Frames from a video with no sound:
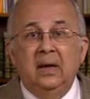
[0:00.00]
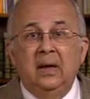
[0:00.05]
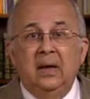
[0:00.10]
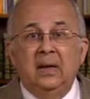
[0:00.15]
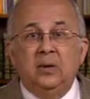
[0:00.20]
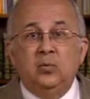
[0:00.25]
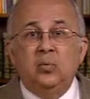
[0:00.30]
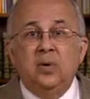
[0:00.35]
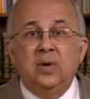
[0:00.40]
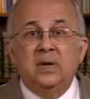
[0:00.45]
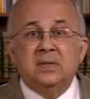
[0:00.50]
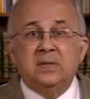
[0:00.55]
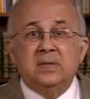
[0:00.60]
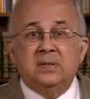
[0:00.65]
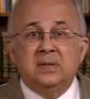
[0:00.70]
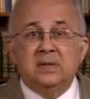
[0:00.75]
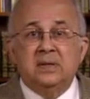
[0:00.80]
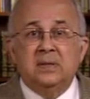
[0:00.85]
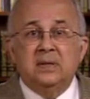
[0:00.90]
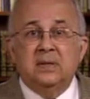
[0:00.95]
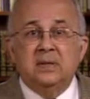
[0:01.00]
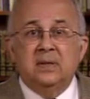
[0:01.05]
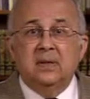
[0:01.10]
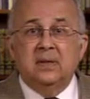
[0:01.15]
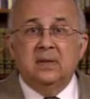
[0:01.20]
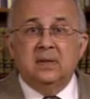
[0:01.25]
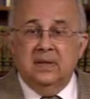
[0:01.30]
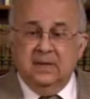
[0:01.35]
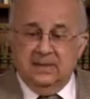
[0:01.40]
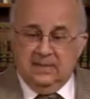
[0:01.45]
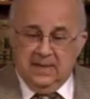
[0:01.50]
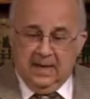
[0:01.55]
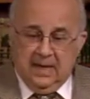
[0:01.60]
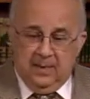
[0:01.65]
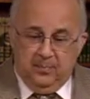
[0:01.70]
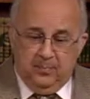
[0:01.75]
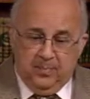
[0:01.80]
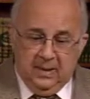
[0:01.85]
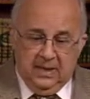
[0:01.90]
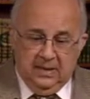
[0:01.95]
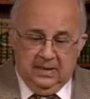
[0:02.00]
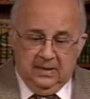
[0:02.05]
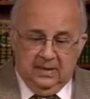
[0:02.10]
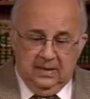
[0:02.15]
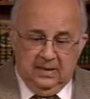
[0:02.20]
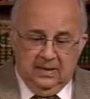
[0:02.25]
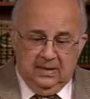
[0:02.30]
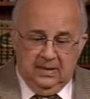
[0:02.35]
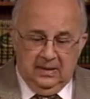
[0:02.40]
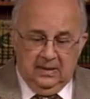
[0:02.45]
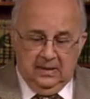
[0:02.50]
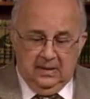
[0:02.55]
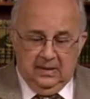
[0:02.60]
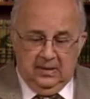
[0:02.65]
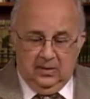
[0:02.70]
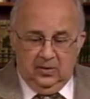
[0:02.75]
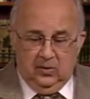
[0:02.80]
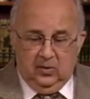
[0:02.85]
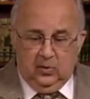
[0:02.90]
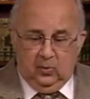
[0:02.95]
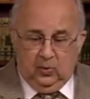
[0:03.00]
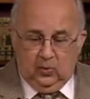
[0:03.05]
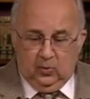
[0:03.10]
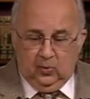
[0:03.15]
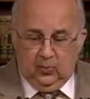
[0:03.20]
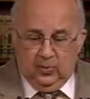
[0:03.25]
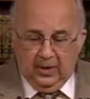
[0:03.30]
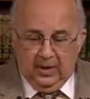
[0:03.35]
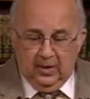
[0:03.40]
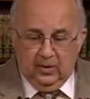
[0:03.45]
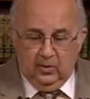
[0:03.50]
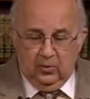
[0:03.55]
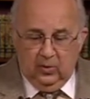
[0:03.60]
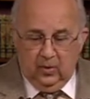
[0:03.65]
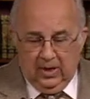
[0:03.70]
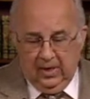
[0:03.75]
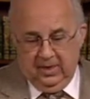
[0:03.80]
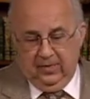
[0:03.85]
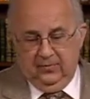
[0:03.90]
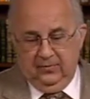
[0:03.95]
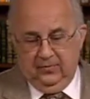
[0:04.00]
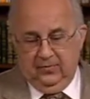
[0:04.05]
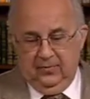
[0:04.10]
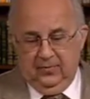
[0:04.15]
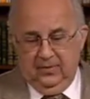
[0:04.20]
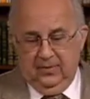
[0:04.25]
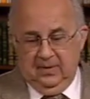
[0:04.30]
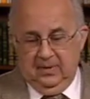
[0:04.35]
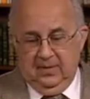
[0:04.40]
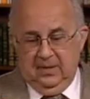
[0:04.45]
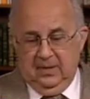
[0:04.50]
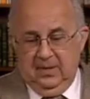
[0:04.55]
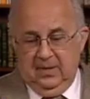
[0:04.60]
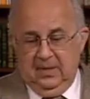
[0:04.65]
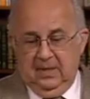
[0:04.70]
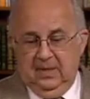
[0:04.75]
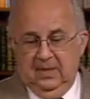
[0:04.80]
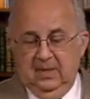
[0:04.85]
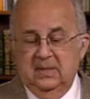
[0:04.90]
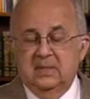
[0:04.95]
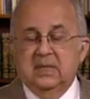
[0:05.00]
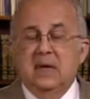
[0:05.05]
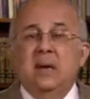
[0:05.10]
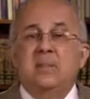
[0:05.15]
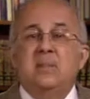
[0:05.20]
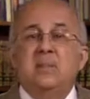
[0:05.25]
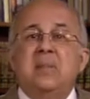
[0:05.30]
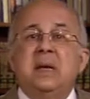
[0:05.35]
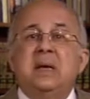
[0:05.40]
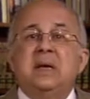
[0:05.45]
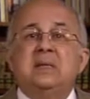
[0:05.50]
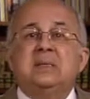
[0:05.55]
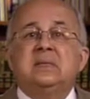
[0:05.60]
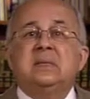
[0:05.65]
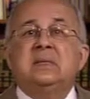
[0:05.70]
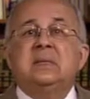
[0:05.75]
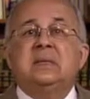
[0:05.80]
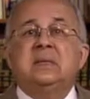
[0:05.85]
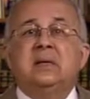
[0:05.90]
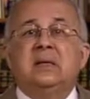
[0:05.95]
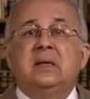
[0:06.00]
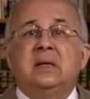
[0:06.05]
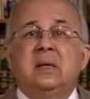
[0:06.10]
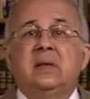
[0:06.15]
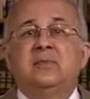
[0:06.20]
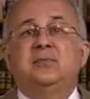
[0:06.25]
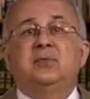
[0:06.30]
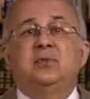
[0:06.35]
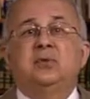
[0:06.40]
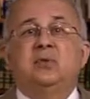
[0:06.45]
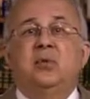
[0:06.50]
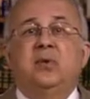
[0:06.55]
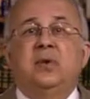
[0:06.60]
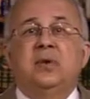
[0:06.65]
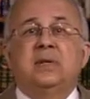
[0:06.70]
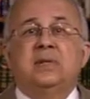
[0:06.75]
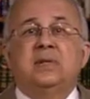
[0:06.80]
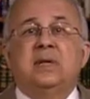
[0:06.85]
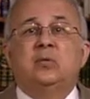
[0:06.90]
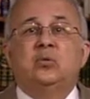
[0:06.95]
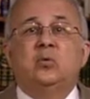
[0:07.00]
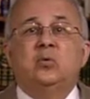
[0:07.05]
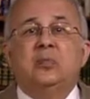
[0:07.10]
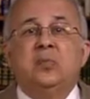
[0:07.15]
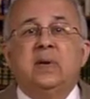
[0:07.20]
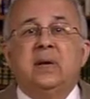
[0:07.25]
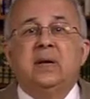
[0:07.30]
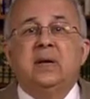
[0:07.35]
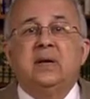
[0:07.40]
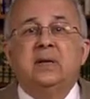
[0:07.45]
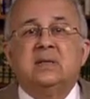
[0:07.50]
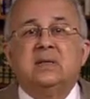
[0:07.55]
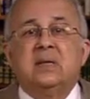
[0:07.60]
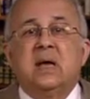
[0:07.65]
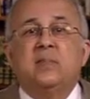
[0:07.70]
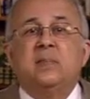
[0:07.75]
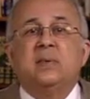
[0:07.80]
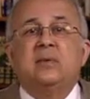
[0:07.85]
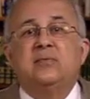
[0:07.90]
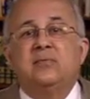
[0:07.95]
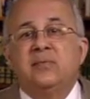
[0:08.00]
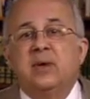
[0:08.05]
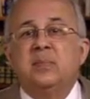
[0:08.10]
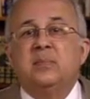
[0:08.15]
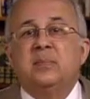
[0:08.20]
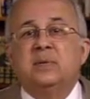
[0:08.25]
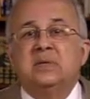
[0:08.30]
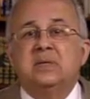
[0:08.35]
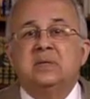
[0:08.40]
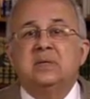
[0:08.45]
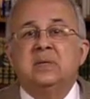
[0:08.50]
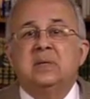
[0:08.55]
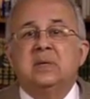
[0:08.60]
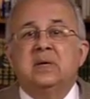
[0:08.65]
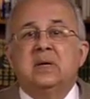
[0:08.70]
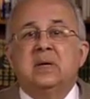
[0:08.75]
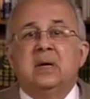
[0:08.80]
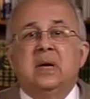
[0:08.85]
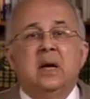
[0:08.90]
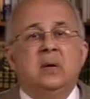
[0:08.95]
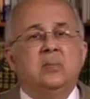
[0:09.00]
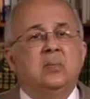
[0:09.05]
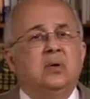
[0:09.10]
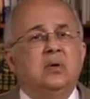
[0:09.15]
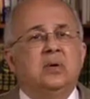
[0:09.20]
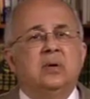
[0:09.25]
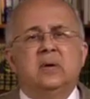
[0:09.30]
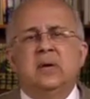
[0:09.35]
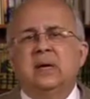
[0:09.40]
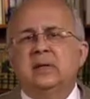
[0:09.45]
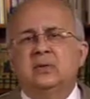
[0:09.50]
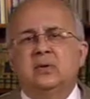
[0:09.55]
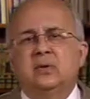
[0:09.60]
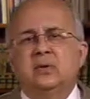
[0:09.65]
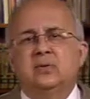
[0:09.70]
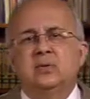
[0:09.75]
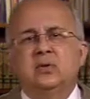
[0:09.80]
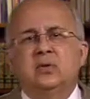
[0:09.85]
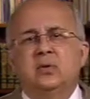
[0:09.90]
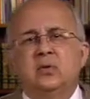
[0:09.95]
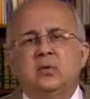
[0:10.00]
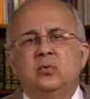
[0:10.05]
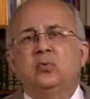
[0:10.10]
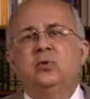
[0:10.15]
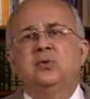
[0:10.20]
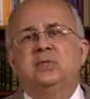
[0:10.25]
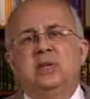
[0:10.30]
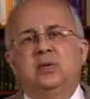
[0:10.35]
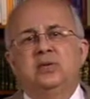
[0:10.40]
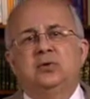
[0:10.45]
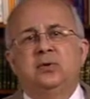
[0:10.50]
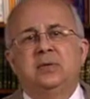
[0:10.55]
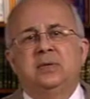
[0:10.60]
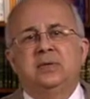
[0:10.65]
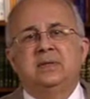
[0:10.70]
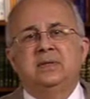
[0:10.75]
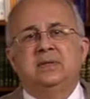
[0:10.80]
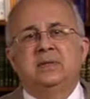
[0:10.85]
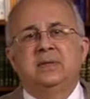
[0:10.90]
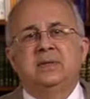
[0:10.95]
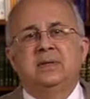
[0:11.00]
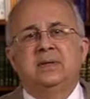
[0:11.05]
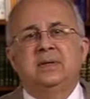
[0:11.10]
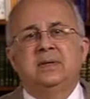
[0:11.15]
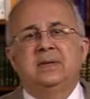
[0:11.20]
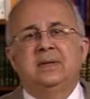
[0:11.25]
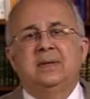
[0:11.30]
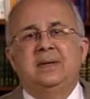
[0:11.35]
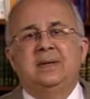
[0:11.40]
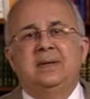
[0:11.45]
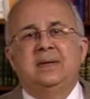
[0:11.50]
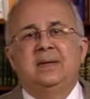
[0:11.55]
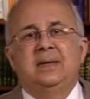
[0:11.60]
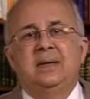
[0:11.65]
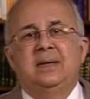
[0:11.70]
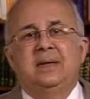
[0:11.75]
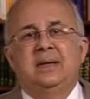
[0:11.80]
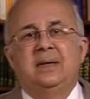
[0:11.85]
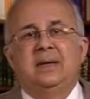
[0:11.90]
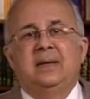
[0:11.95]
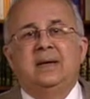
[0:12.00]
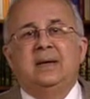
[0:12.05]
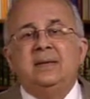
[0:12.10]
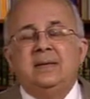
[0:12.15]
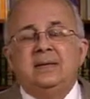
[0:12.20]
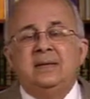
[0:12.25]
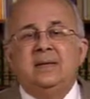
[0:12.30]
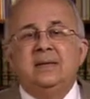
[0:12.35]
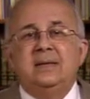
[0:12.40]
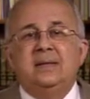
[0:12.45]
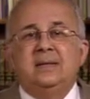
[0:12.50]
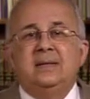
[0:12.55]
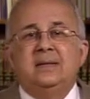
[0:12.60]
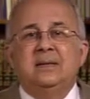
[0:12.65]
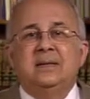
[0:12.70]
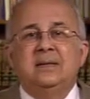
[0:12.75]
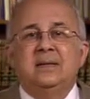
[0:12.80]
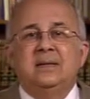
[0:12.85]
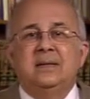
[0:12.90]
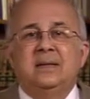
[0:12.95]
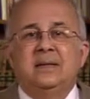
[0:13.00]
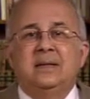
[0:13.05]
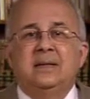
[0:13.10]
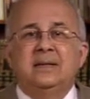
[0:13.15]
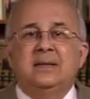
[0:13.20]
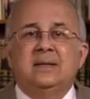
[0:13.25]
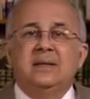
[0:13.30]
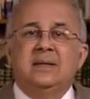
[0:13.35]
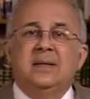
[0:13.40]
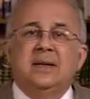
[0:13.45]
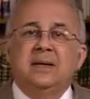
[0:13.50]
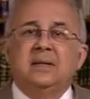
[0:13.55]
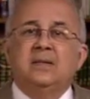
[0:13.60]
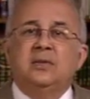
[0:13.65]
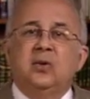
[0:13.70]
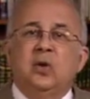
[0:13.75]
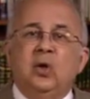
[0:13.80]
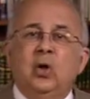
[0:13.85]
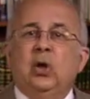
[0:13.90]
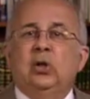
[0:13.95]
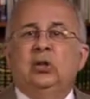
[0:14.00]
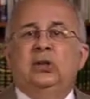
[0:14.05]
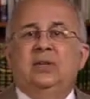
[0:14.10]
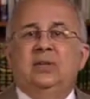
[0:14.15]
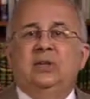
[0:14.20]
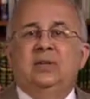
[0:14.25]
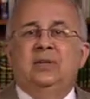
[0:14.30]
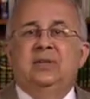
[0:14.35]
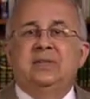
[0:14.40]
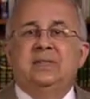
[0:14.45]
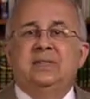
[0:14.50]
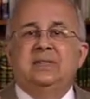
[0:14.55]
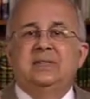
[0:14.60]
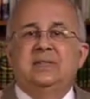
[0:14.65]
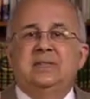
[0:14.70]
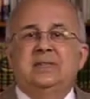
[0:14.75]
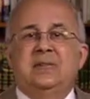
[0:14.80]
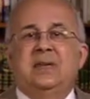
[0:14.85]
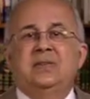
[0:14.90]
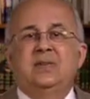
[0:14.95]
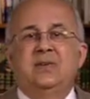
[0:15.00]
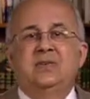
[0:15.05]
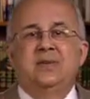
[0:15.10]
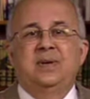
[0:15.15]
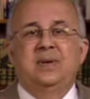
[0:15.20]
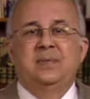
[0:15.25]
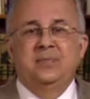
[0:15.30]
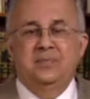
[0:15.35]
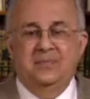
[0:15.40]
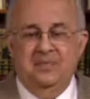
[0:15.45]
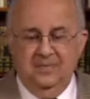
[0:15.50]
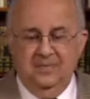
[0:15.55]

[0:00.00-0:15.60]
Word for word: It was this ability to bring to life these amazing love stories that would make Nizami famous among writers through the centuries. Indeed, the great Goethe says of him,